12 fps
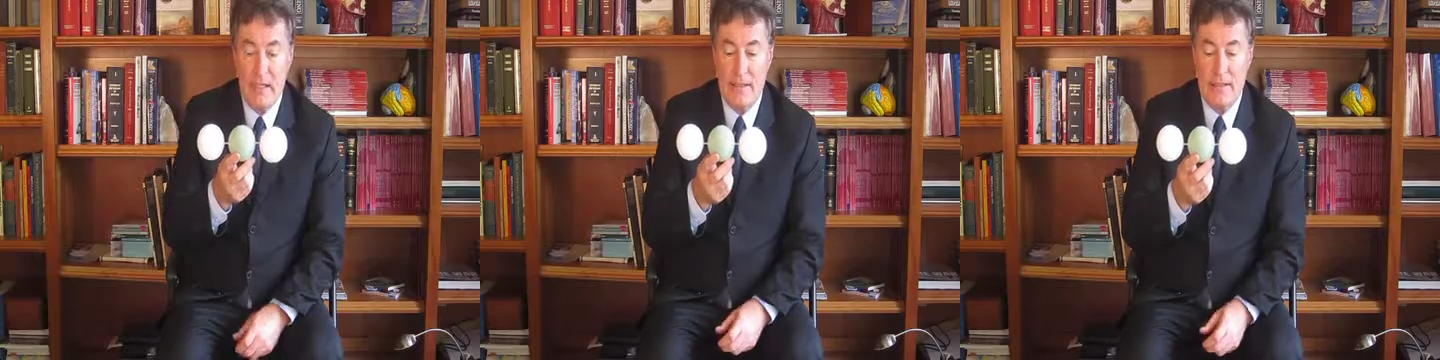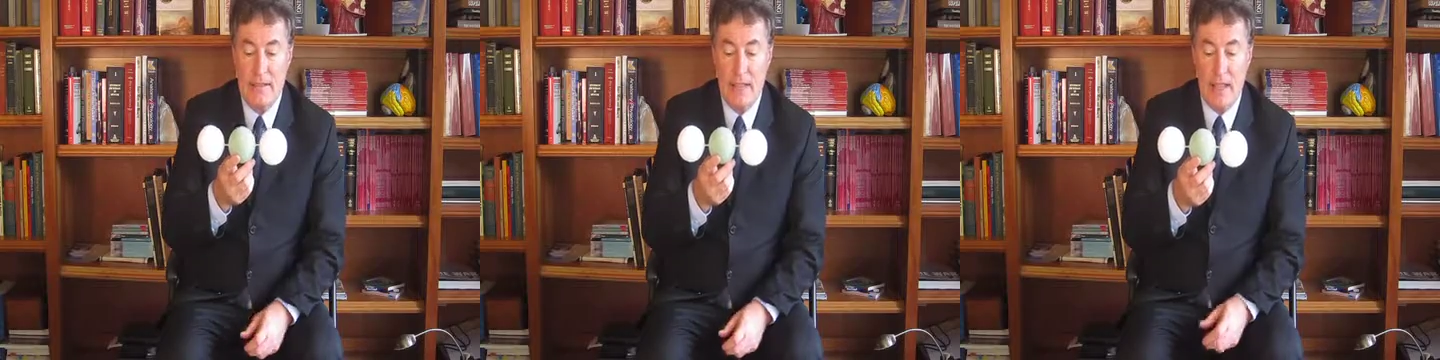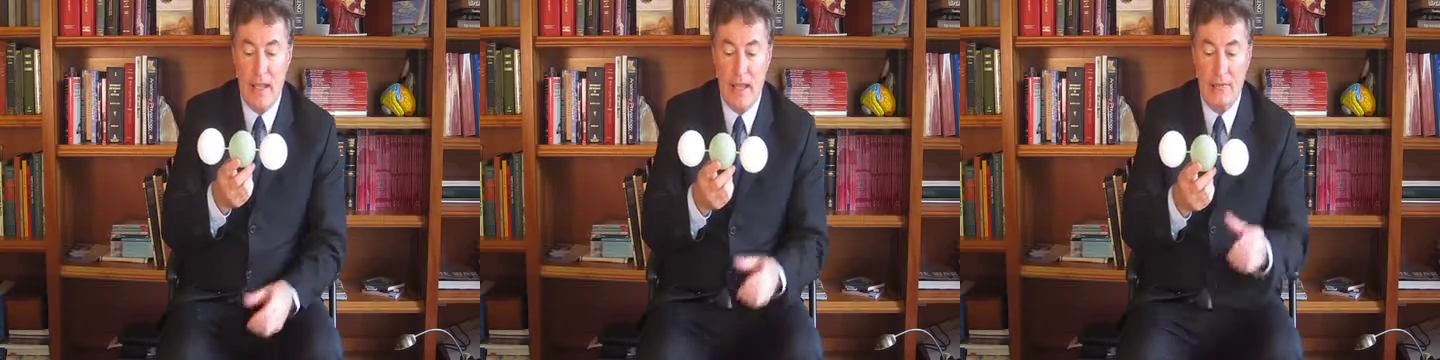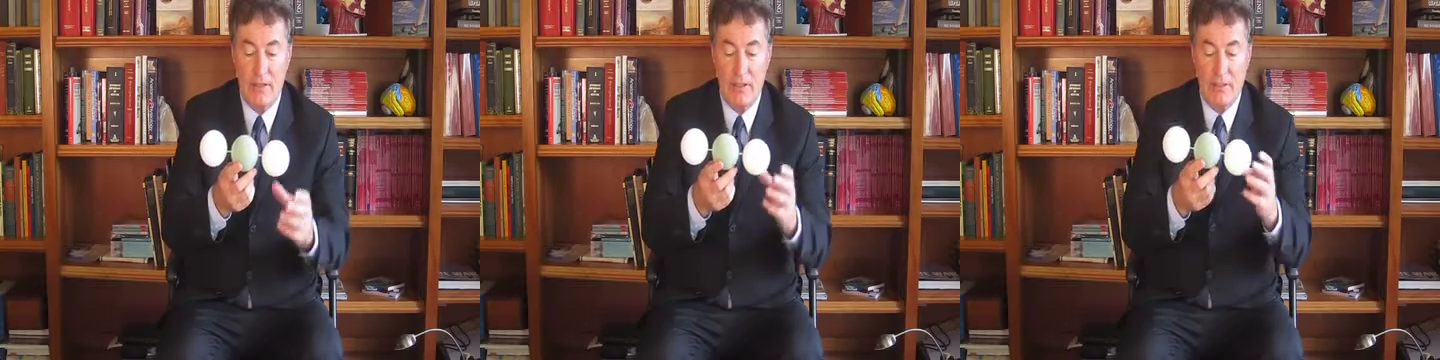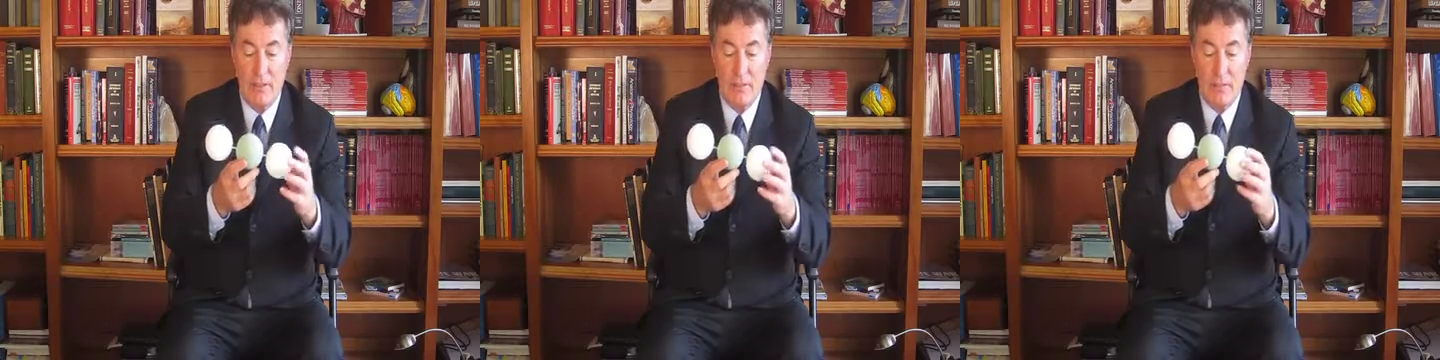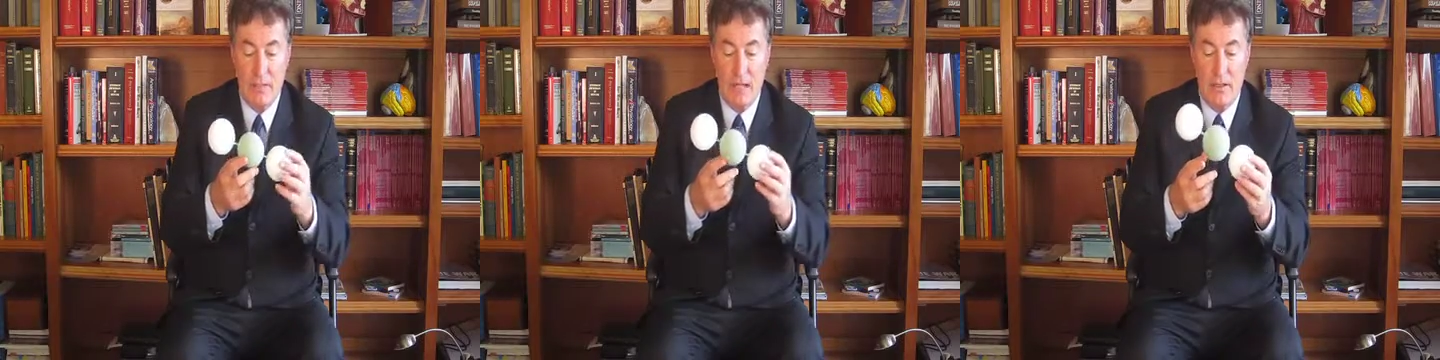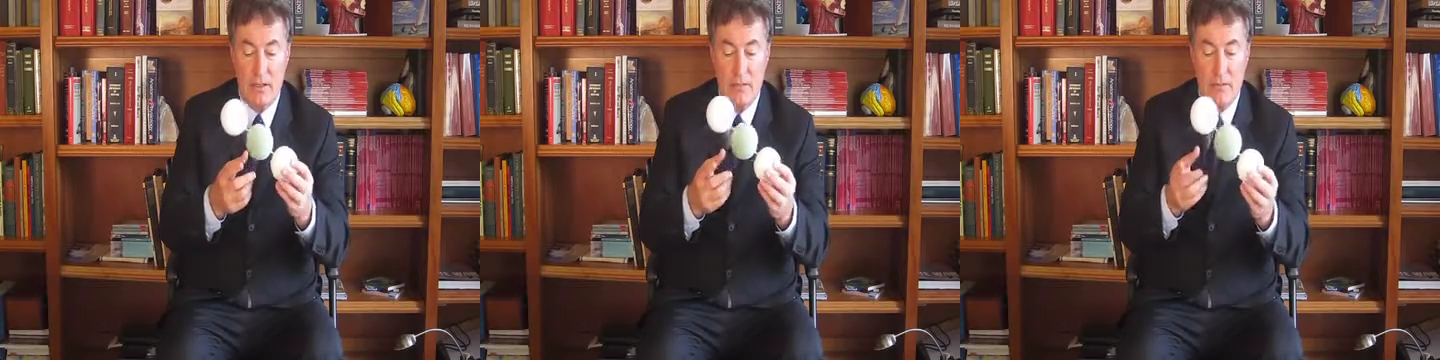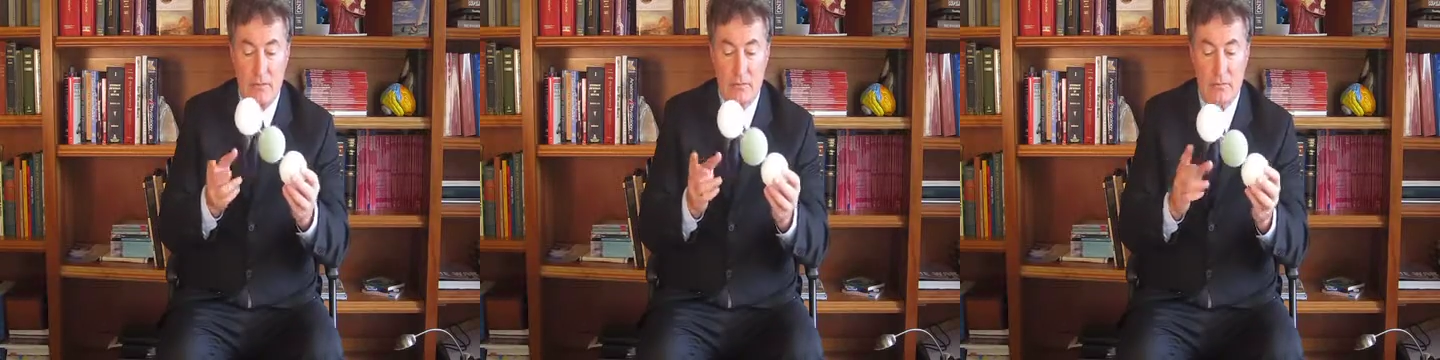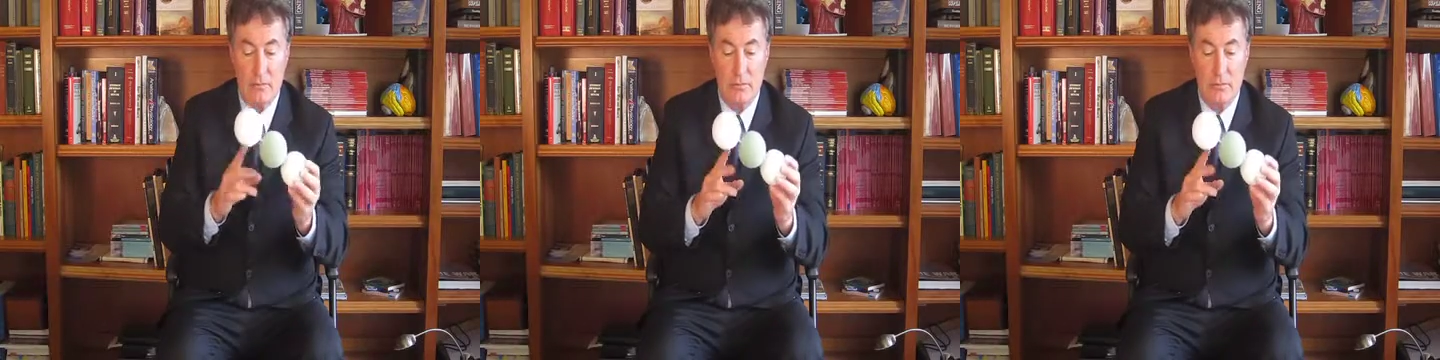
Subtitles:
instead of having this molecule,